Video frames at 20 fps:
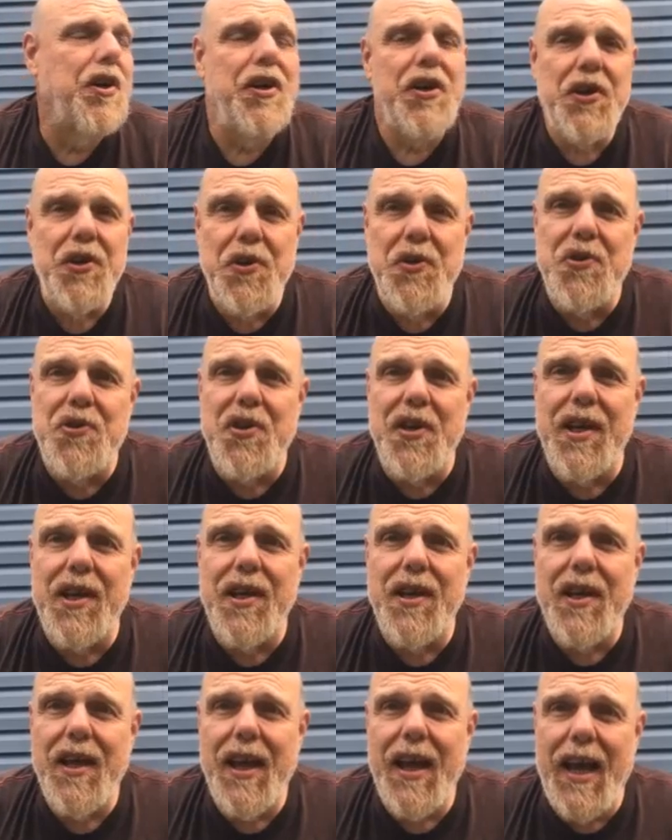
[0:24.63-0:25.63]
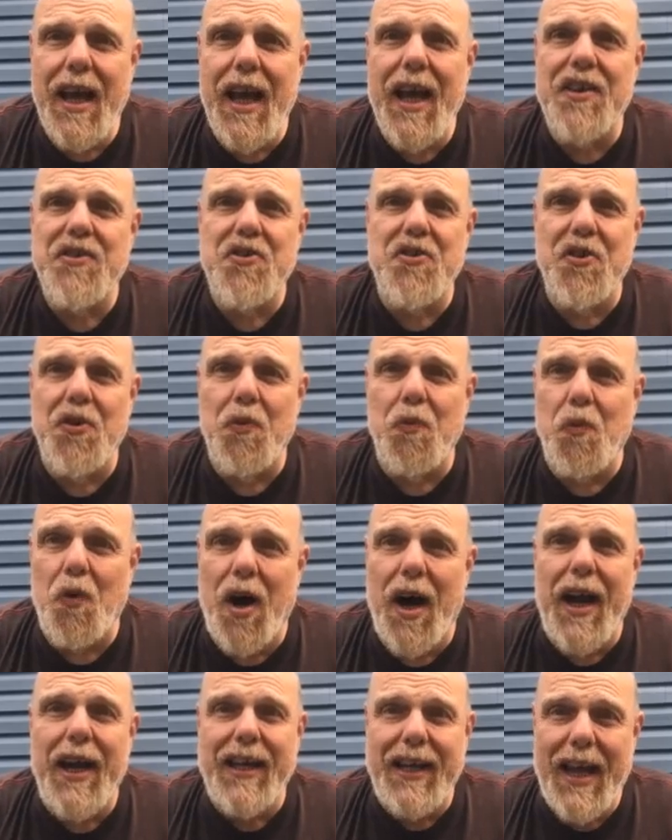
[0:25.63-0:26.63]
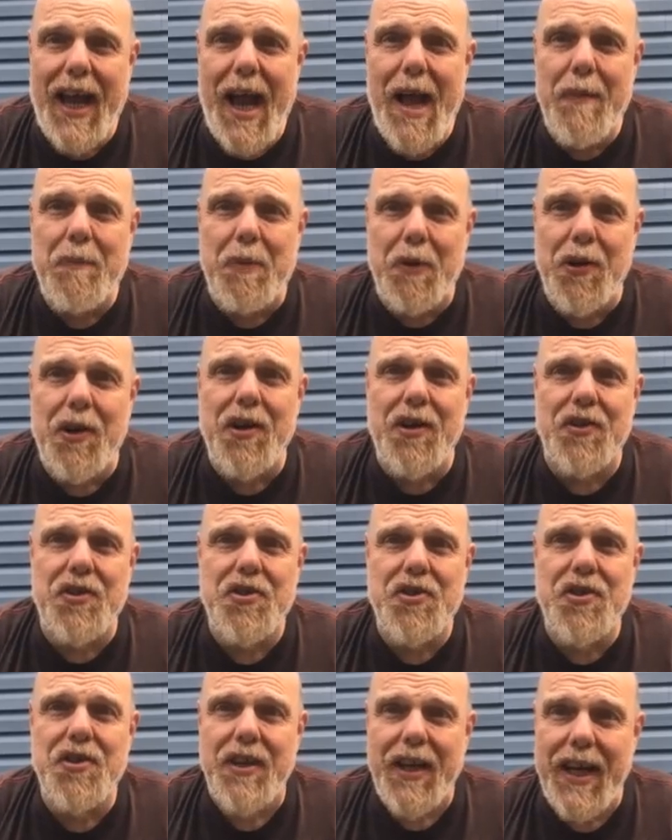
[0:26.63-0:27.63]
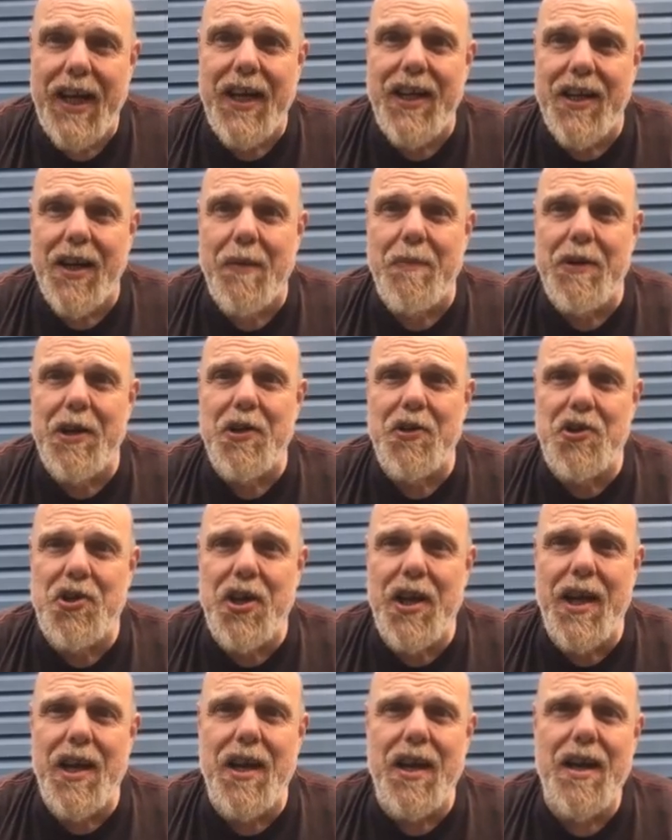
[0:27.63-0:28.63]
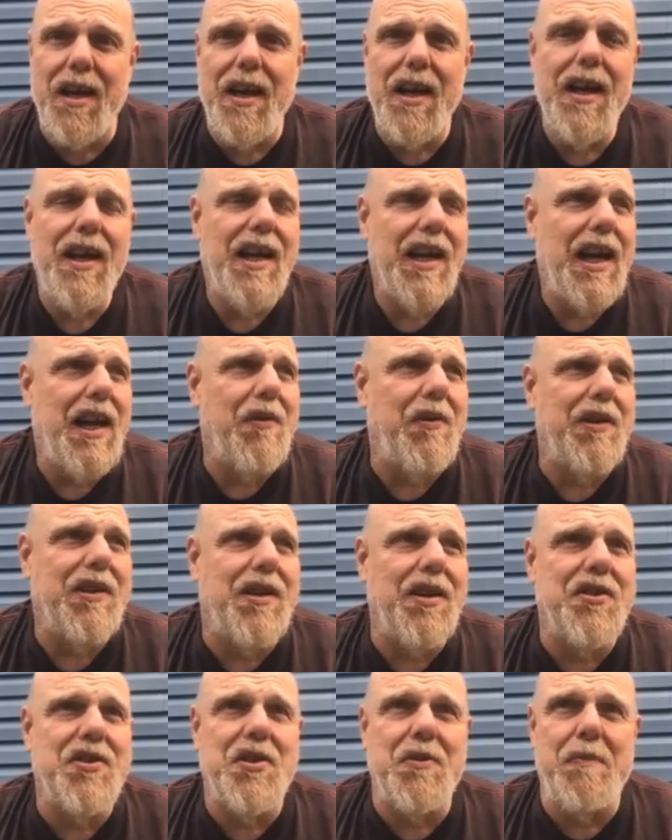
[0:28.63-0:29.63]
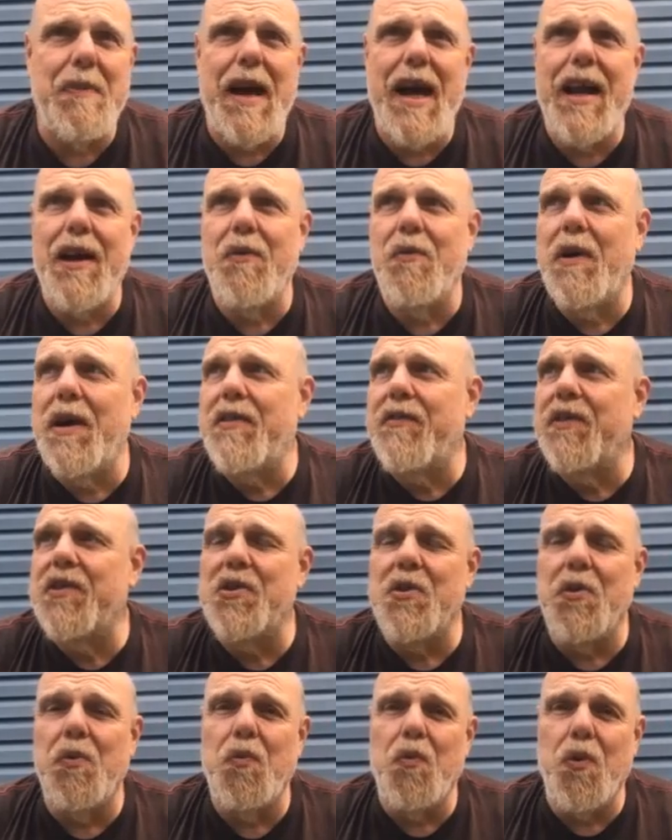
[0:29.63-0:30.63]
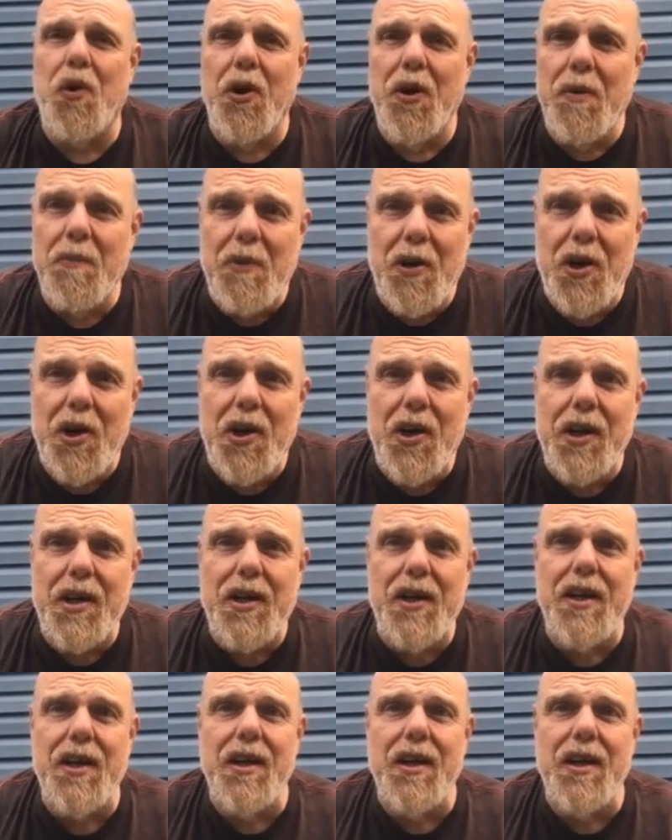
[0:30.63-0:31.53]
using extra wide gap hooks, EWG. Now, it doesn't matter whether it's a worm hook.